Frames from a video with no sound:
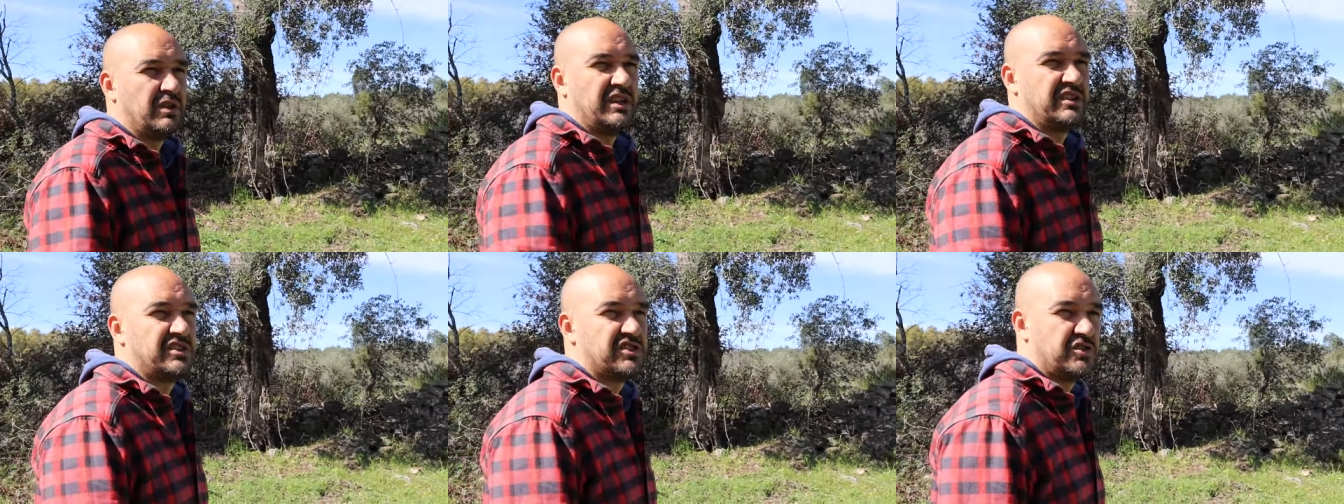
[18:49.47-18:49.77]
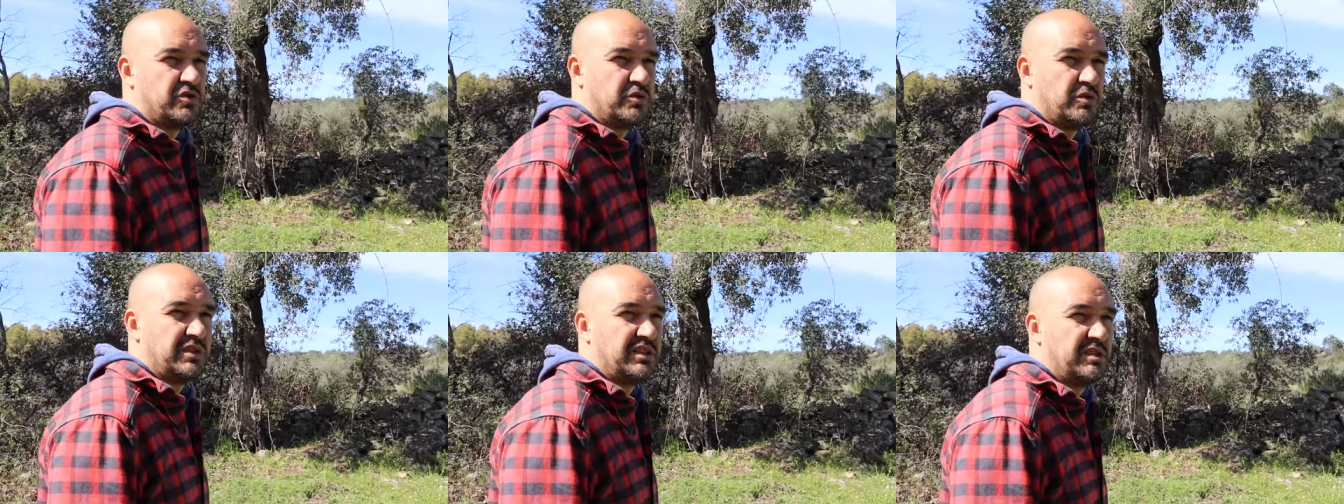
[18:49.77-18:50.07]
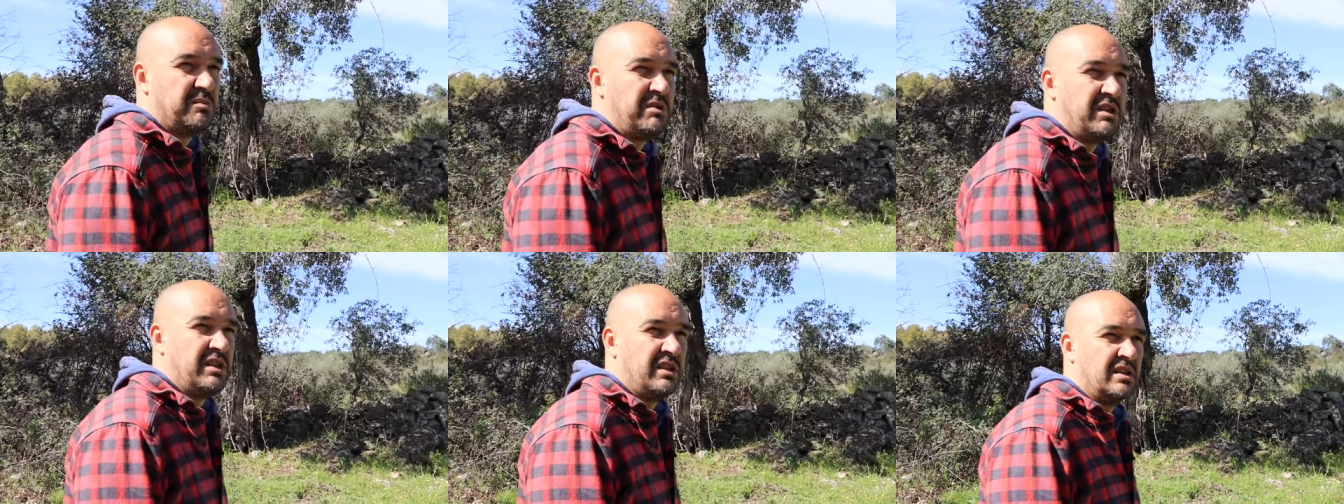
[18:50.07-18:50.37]
let's do it
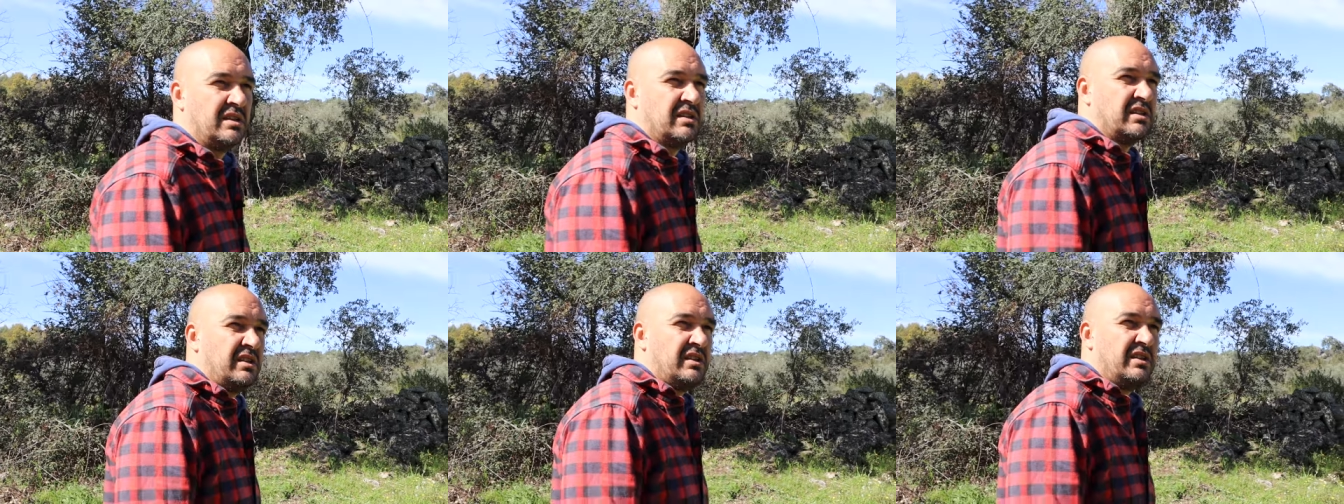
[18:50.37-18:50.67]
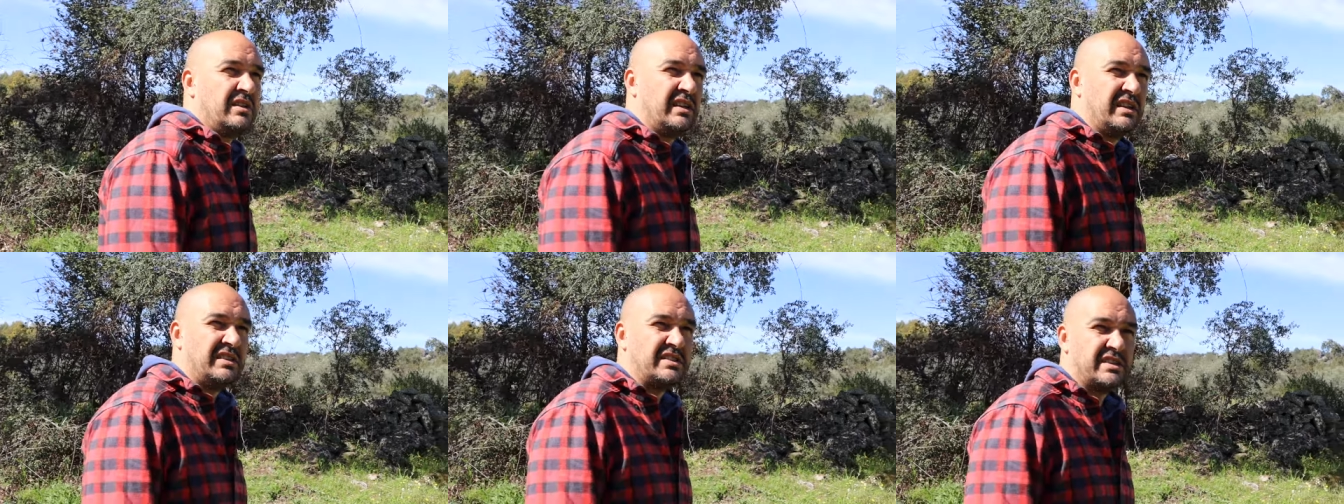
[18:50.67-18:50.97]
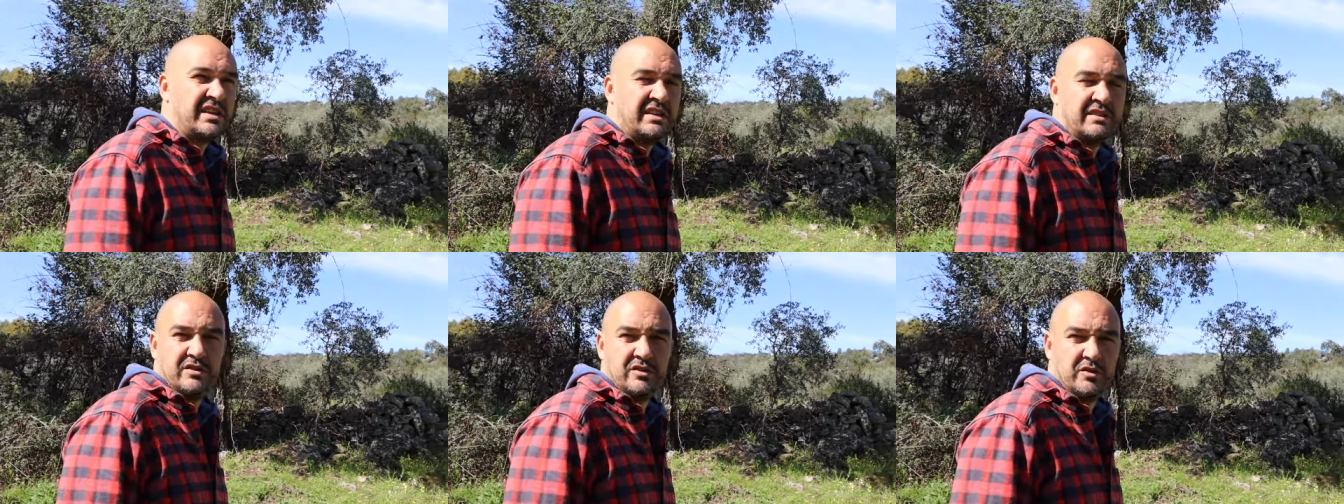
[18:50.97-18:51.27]
immediately,
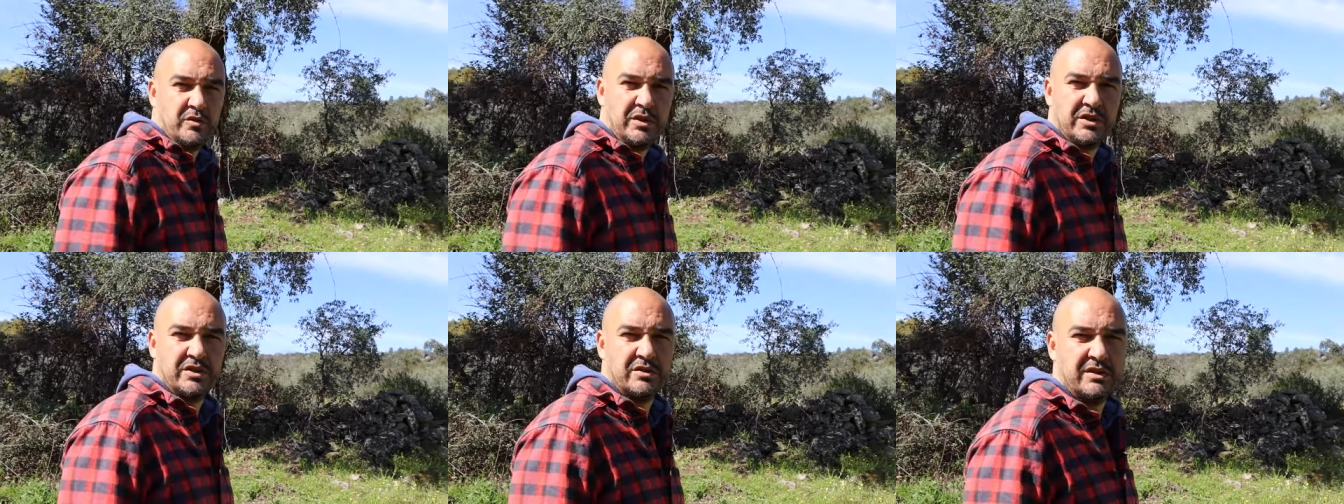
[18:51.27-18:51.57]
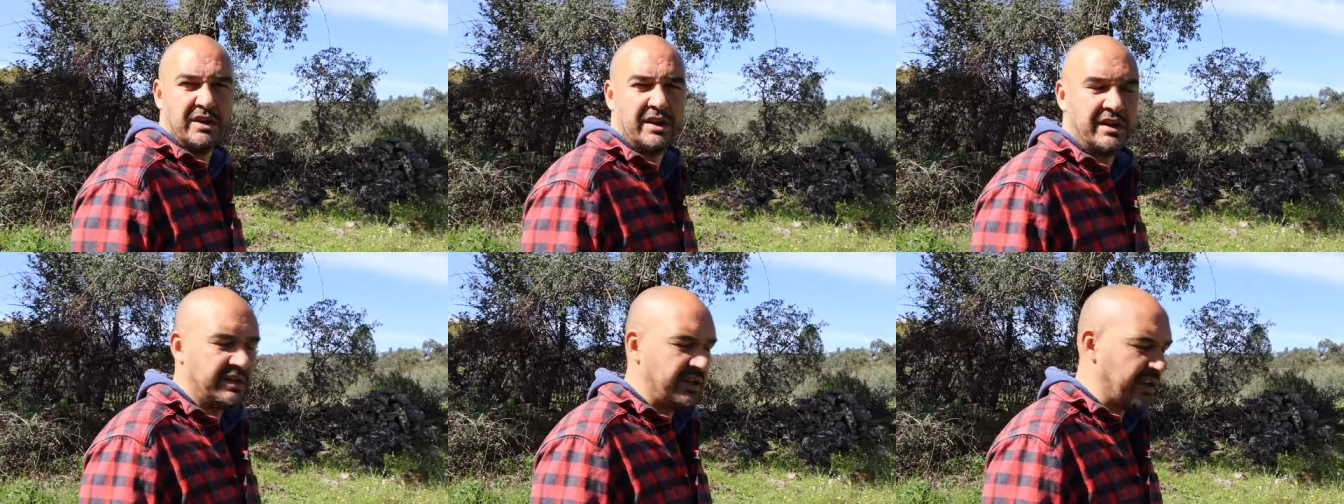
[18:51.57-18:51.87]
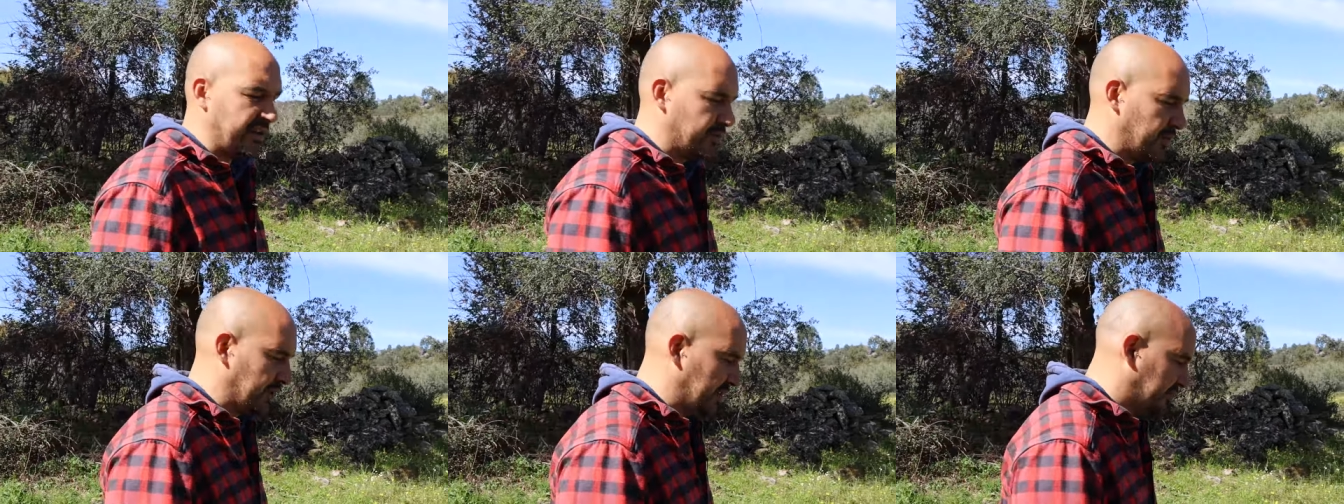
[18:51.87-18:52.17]
let's not do it today and
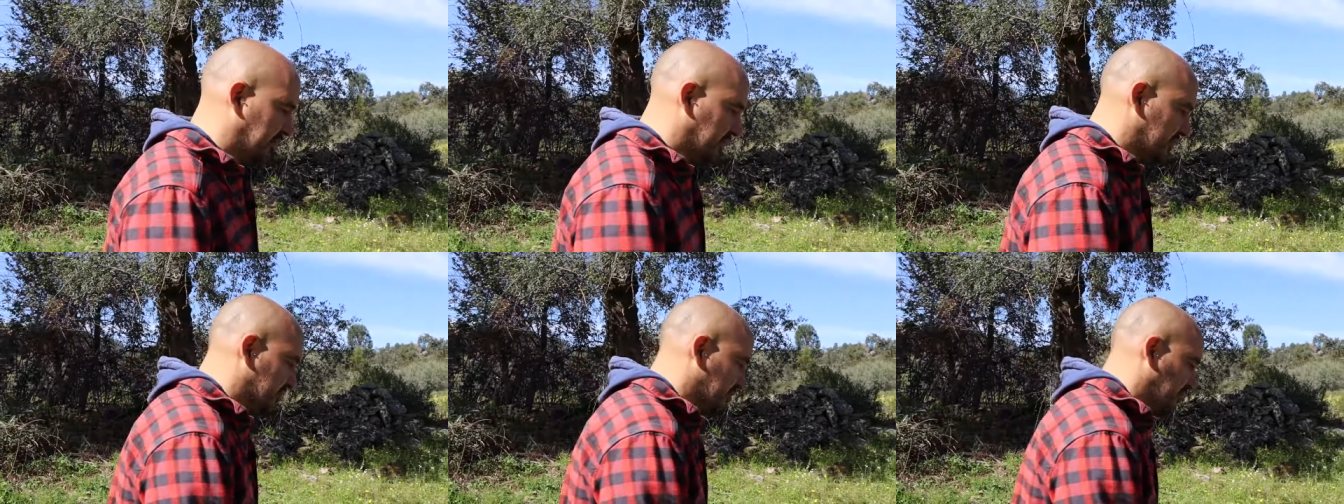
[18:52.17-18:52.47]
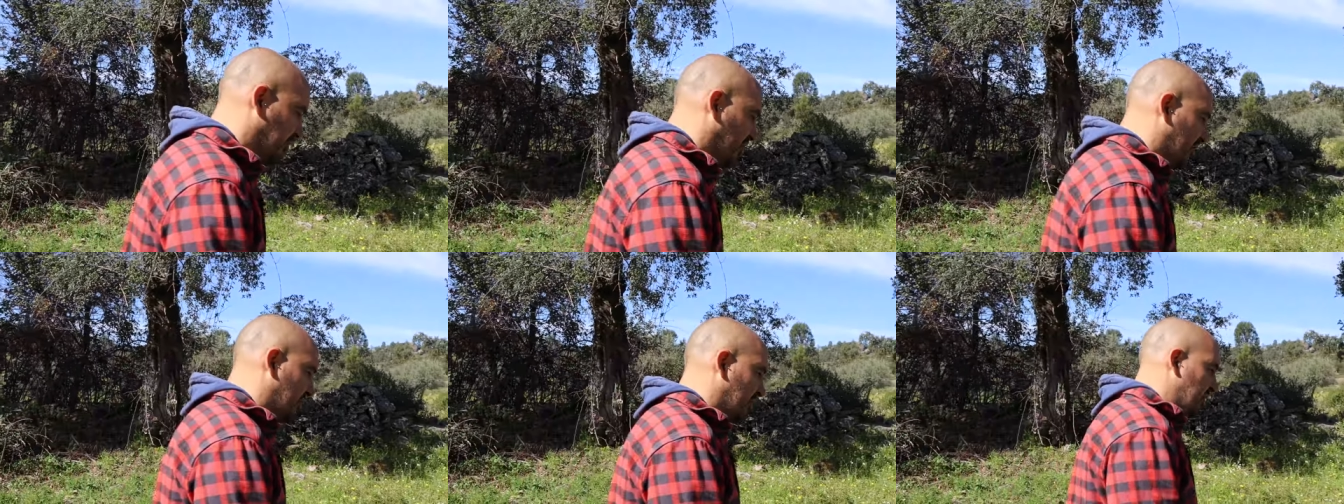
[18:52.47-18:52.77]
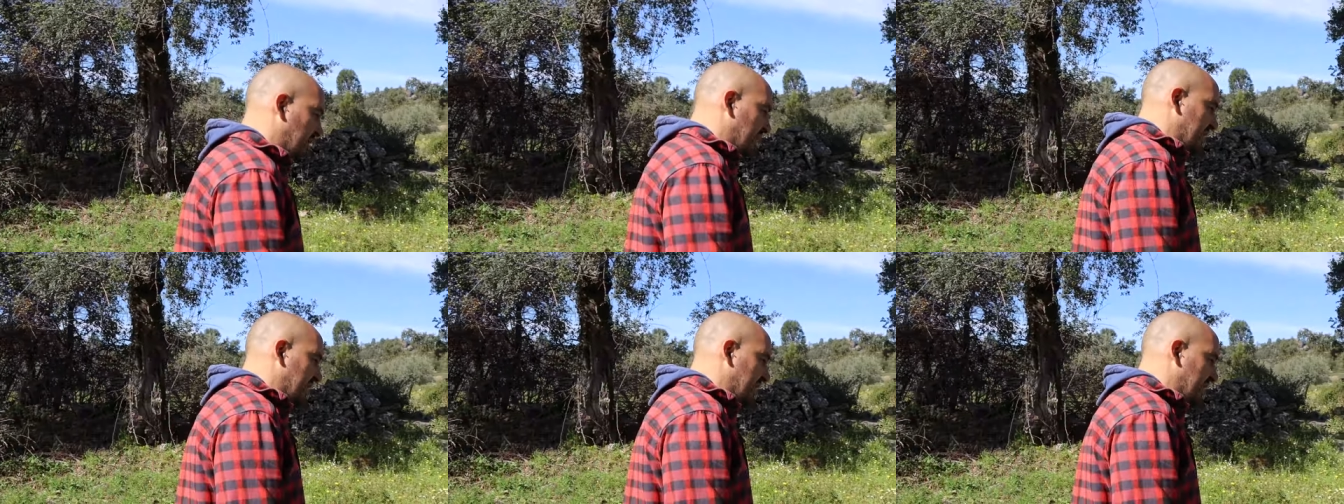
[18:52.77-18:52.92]
not wait for tomorrow.